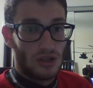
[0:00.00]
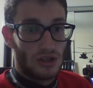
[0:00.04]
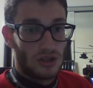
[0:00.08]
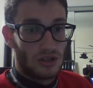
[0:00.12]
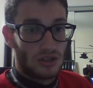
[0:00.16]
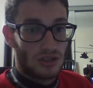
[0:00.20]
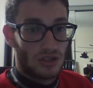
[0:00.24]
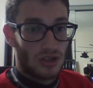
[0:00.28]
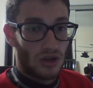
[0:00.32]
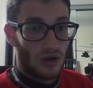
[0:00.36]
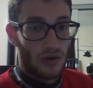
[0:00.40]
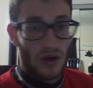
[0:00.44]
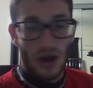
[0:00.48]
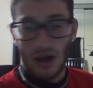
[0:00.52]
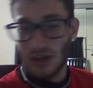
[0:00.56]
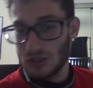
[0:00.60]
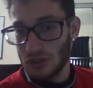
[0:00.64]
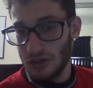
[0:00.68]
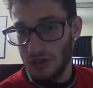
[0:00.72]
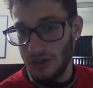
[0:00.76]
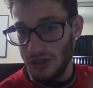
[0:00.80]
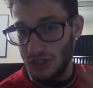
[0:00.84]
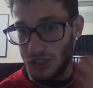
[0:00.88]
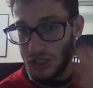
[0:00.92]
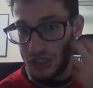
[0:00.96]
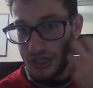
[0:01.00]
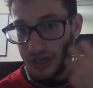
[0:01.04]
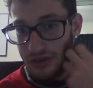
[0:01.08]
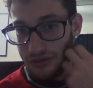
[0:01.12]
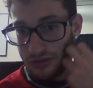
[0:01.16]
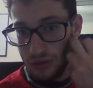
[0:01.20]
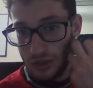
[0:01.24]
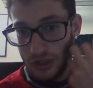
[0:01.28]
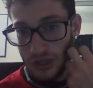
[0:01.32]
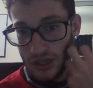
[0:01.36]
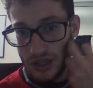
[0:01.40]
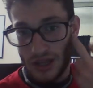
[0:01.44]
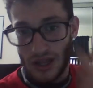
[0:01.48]
So I'll turn you shave.
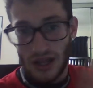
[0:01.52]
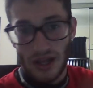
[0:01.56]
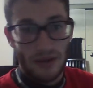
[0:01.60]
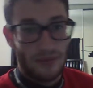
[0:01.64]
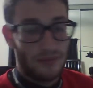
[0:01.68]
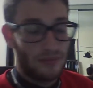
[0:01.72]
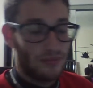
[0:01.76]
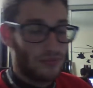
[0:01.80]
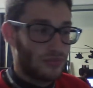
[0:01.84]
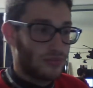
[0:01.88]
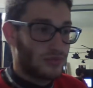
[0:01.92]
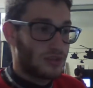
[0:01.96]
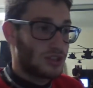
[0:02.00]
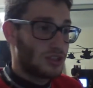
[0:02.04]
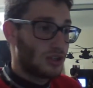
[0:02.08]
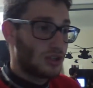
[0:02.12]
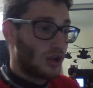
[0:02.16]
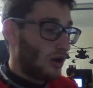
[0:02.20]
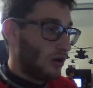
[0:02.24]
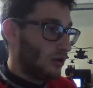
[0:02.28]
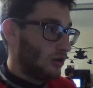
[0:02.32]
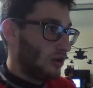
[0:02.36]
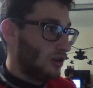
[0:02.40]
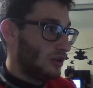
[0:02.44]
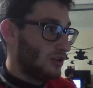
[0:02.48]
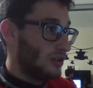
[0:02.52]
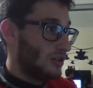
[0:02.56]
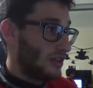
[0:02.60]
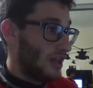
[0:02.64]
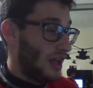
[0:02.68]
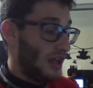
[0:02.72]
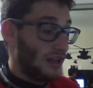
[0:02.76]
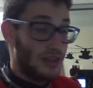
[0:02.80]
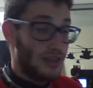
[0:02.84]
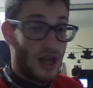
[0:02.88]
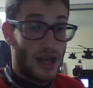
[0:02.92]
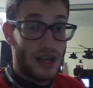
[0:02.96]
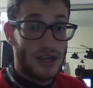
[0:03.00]
Look at that. So
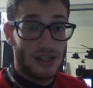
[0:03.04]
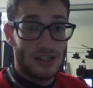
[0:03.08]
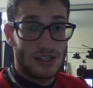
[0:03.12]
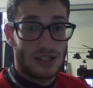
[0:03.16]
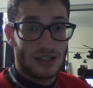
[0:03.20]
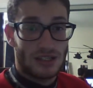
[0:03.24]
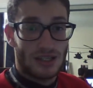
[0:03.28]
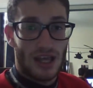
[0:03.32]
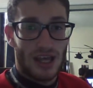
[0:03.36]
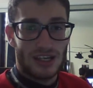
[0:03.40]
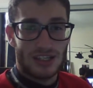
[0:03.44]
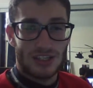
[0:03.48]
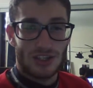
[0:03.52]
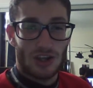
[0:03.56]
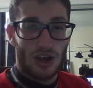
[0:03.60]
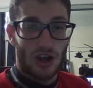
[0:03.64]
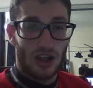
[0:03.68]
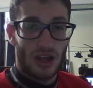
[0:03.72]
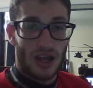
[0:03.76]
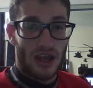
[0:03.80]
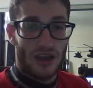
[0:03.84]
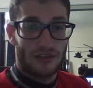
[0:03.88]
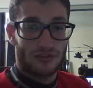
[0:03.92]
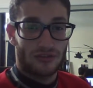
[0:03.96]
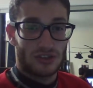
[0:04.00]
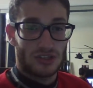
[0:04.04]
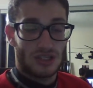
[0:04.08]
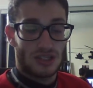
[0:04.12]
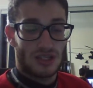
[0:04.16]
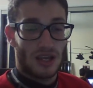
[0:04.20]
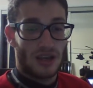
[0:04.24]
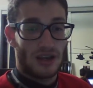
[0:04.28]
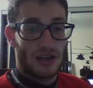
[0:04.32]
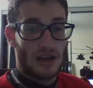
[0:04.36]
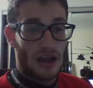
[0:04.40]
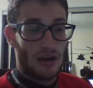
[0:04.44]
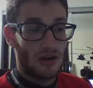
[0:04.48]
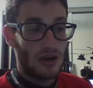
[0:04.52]
that that is that is all I have to
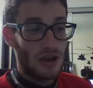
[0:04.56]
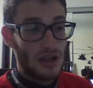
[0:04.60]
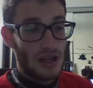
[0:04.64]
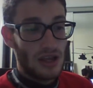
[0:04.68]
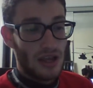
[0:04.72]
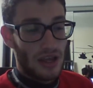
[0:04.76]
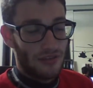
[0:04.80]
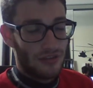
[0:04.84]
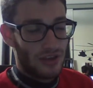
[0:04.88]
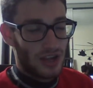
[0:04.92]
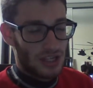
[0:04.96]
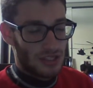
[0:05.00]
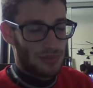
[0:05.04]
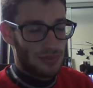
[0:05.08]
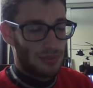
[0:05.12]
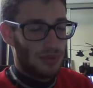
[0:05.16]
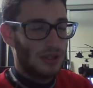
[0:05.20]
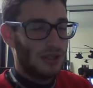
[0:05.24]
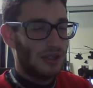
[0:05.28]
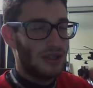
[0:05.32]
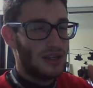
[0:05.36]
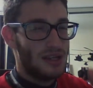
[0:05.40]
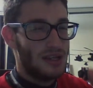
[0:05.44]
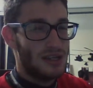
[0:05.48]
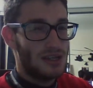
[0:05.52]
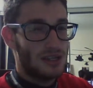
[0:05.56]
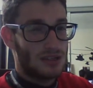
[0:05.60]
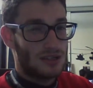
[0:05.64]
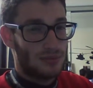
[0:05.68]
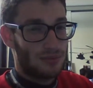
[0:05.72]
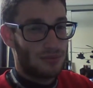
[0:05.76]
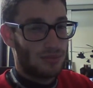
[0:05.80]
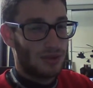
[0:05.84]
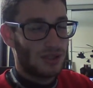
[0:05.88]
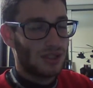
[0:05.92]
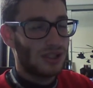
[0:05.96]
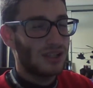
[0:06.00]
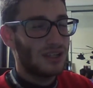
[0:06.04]
say now. If you guys please,
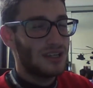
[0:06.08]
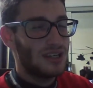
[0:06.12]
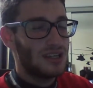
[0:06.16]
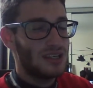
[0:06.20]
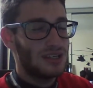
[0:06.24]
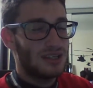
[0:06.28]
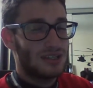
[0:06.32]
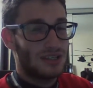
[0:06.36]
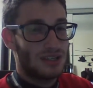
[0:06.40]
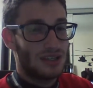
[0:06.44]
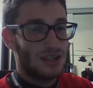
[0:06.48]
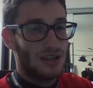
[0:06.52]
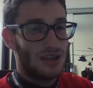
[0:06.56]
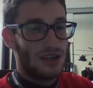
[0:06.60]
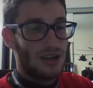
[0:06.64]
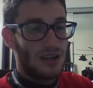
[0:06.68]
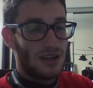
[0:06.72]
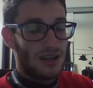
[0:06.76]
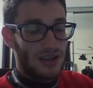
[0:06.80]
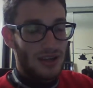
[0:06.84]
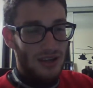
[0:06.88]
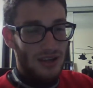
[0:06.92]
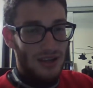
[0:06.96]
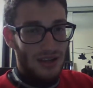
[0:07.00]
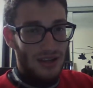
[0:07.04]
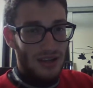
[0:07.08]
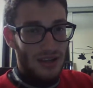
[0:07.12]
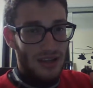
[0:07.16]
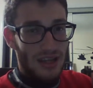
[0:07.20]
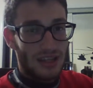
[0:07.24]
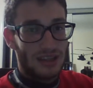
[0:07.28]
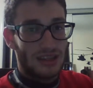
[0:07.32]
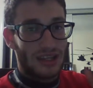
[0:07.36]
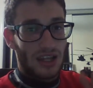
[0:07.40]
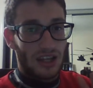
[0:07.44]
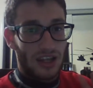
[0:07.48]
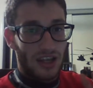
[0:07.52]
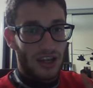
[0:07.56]
please
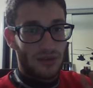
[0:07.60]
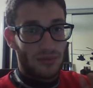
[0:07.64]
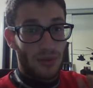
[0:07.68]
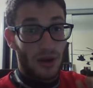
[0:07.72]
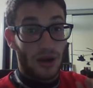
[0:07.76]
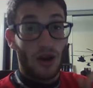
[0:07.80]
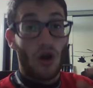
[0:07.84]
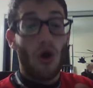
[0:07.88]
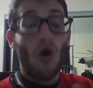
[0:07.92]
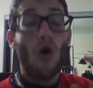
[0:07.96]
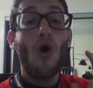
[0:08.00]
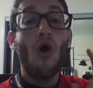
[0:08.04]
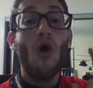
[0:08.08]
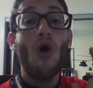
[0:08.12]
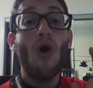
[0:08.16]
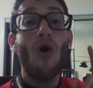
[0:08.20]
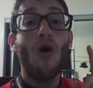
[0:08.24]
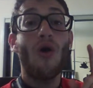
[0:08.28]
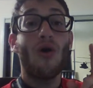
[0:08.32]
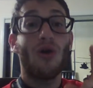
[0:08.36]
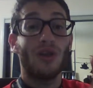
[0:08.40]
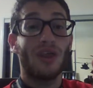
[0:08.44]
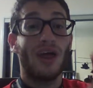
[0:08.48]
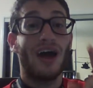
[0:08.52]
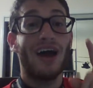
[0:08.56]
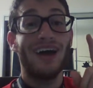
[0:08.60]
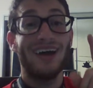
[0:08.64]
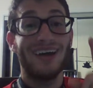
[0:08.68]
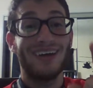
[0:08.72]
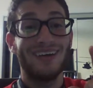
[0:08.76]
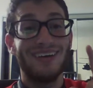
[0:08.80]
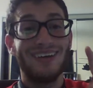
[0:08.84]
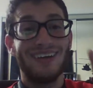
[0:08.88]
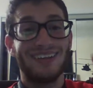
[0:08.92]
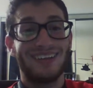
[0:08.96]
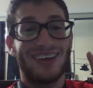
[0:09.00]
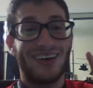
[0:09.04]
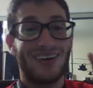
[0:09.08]
hit that like button. Oh, that,
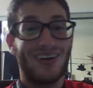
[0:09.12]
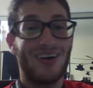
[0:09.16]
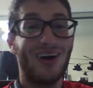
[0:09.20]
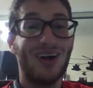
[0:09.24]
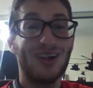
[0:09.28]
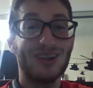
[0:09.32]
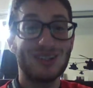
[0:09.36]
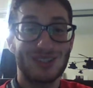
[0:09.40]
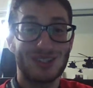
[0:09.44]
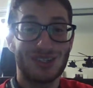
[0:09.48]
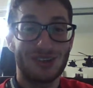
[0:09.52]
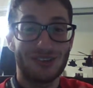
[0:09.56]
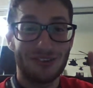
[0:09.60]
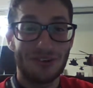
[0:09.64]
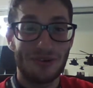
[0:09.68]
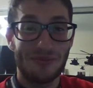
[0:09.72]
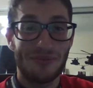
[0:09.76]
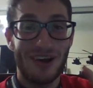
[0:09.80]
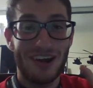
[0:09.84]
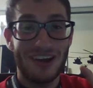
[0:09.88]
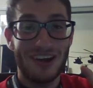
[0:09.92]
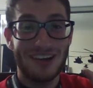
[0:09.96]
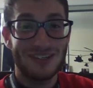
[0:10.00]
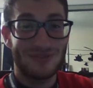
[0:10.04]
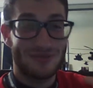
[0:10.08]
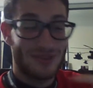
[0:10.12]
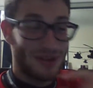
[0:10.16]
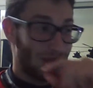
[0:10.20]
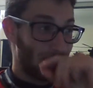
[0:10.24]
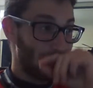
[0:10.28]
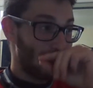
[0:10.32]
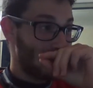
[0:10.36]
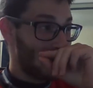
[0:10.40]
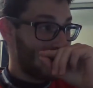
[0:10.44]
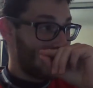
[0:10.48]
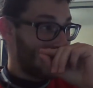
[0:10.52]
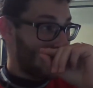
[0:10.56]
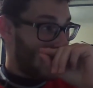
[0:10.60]
that also reminds me.
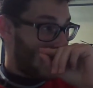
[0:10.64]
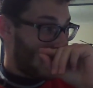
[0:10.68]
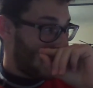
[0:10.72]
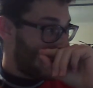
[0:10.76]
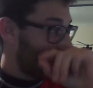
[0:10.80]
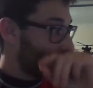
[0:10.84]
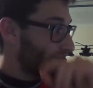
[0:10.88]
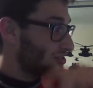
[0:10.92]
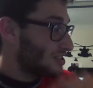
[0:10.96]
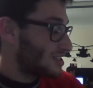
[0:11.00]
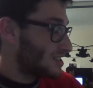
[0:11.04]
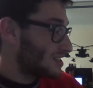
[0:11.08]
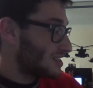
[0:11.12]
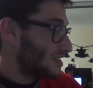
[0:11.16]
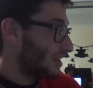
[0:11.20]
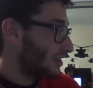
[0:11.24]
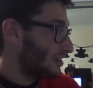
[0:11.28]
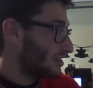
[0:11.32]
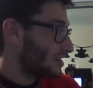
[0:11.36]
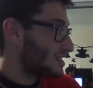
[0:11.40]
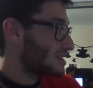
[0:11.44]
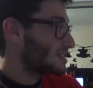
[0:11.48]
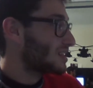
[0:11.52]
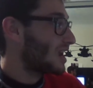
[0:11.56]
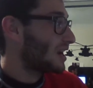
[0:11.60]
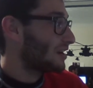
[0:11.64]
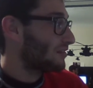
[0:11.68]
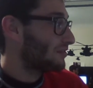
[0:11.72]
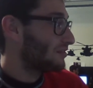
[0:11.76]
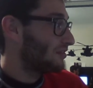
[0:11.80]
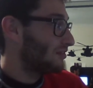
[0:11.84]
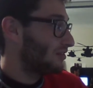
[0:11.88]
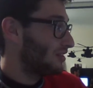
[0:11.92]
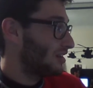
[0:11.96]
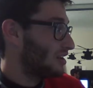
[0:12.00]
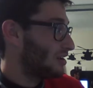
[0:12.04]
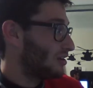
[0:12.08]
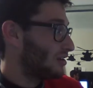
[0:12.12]
I have this thing on the side of the
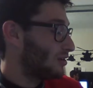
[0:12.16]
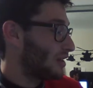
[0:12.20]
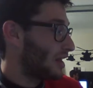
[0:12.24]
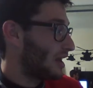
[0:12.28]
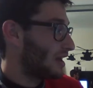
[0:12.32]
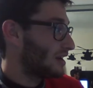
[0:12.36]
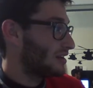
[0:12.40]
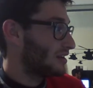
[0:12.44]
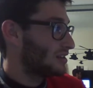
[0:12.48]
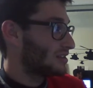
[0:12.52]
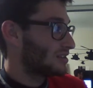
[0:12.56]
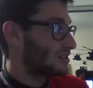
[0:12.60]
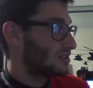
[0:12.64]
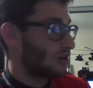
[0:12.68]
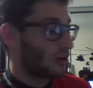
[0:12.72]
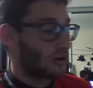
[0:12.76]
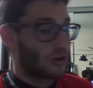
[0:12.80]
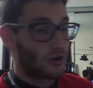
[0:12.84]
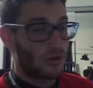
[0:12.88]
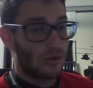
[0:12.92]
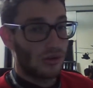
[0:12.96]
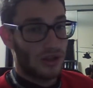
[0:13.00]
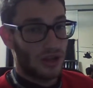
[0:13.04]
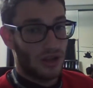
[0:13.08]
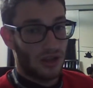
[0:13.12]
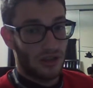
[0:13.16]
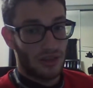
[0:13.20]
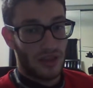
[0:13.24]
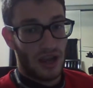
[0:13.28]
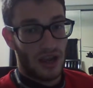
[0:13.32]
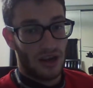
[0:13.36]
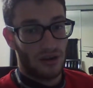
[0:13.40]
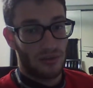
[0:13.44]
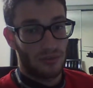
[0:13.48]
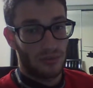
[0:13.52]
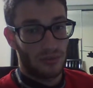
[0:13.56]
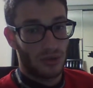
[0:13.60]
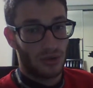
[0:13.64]
video that is already on
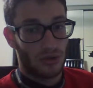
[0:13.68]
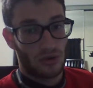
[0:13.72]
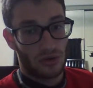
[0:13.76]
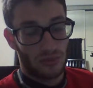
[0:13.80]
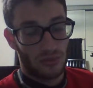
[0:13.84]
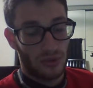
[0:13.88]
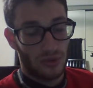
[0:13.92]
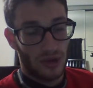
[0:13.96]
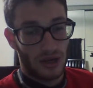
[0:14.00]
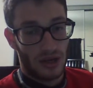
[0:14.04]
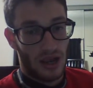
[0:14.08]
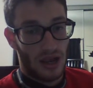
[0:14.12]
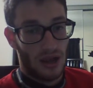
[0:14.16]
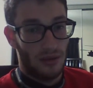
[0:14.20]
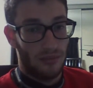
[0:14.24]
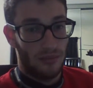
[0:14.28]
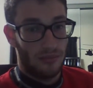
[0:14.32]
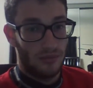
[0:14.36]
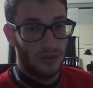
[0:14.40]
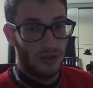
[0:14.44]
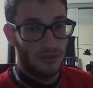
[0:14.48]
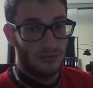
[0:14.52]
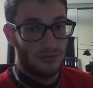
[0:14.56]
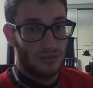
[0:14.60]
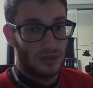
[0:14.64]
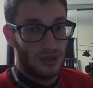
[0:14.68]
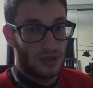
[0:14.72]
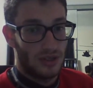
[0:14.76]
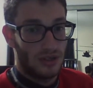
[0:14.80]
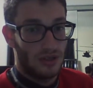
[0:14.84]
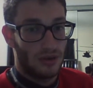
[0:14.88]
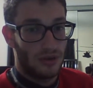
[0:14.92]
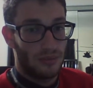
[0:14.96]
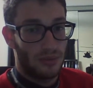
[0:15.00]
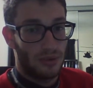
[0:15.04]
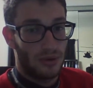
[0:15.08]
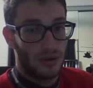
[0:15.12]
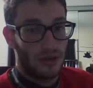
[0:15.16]
that computer, but I'll be
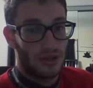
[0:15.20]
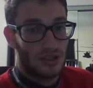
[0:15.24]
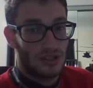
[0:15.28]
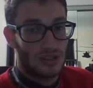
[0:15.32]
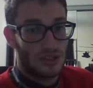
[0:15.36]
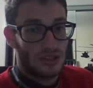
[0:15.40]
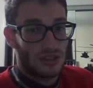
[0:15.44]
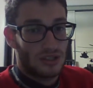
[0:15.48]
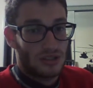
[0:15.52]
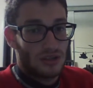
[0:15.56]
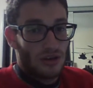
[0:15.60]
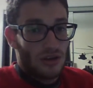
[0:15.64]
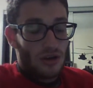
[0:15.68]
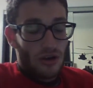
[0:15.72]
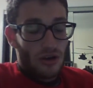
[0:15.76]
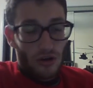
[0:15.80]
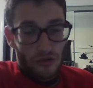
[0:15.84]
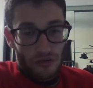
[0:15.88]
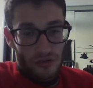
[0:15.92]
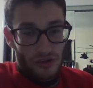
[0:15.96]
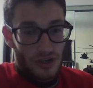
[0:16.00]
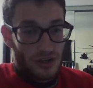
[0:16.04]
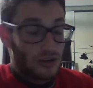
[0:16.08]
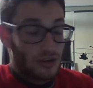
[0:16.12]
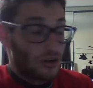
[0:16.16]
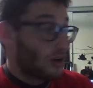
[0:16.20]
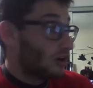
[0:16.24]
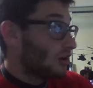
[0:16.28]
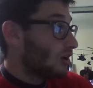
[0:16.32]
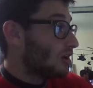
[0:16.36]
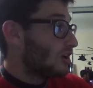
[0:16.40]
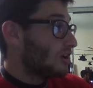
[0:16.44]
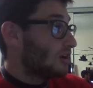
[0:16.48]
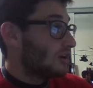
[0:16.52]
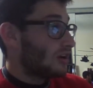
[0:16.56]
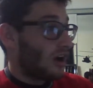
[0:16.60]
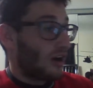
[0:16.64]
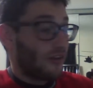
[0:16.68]
uh, putting this over here
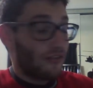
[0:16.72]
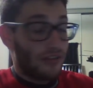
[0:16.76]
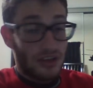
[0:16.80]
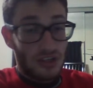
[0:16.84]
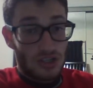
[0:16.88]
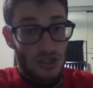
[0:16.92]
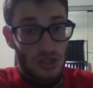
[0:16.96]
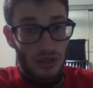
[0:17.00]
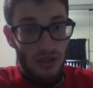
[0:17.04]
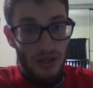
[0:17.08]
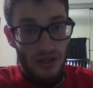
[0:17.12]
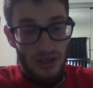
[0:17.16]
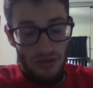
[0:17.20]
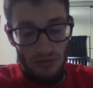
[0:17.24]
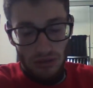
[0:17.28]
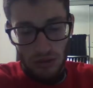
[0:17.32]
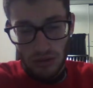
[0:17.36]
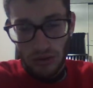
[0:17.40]
eventually.